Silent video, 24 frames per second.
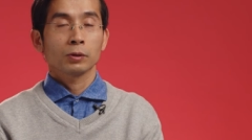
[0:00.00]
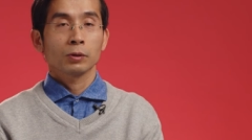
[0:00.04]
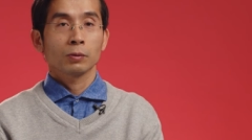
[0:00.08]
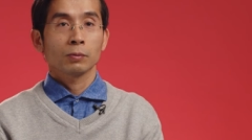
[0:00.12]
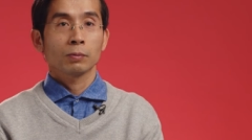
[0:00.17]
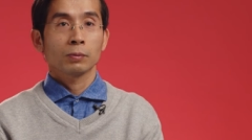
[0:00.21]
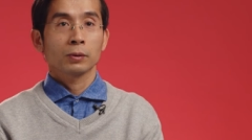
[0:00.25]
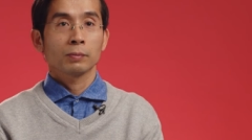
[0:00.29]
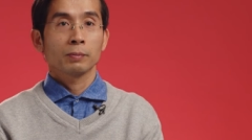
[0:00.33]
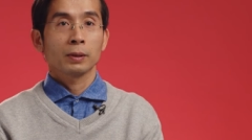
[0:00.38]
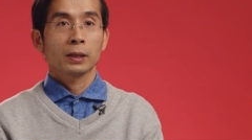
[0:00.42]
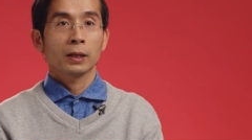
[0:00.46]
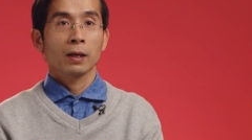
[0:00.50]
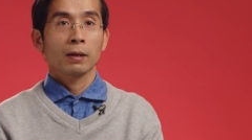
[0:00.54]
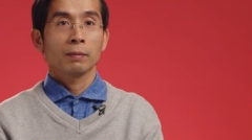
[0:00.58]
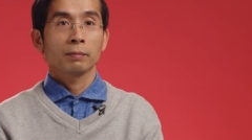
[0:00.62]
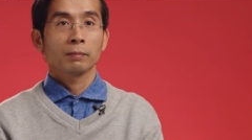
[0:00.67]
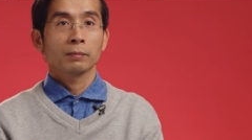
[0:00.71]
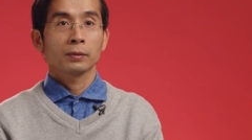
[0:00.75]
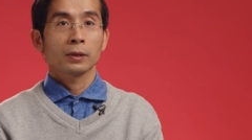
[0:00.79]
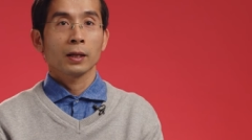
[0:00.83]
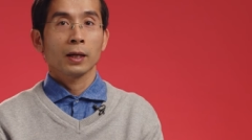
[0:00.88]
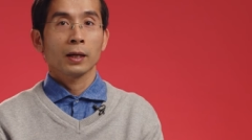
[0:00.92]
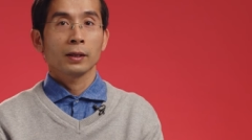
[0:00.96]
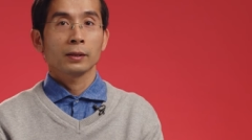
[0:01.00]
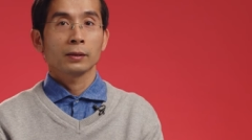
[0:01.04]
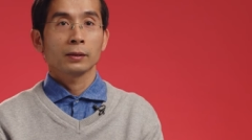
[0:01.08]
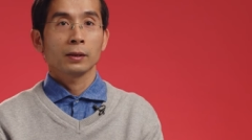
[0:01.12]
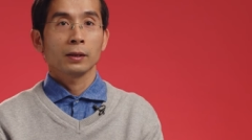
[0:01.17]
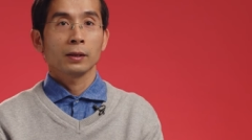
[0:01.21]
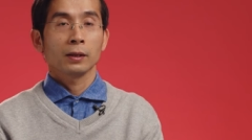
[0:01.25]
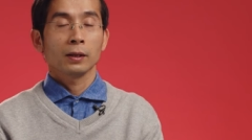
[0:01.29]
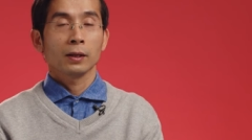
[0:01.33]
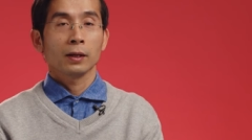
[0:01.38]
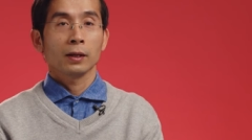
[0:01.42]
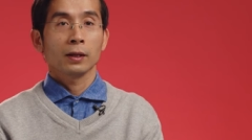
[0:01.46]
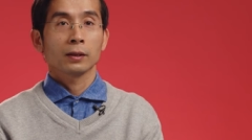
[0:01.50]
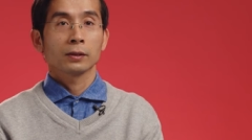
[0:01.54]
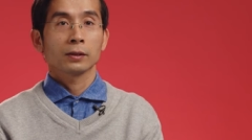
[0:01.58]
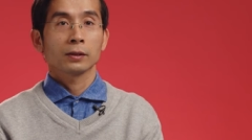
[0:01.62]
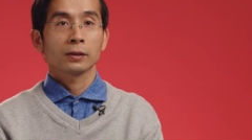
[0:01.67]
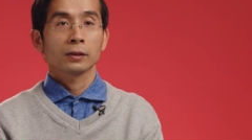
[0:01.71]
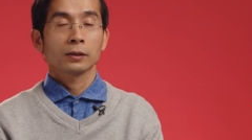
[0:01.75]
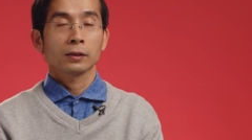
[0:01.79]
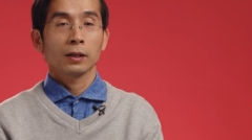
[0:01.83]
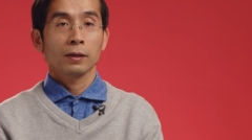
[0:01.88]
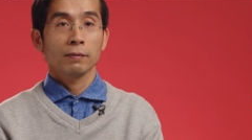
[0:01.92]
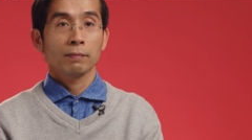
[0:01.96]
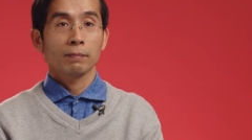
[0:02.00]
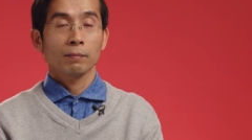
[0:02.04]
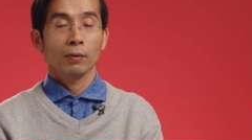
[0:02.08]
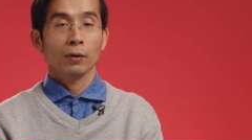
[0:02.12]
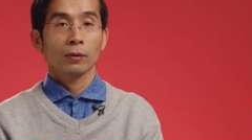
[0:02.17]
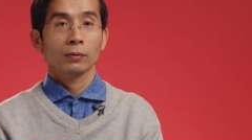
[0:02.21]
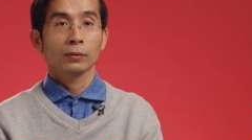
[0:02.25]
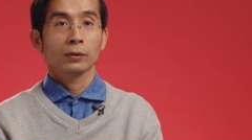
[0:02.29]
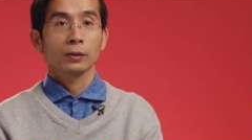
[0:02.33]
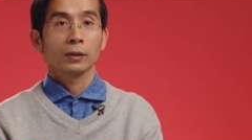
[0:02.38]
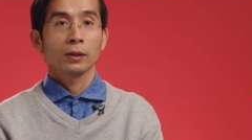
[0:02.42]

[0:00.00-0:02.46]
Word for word: to become like the uh, safe mode?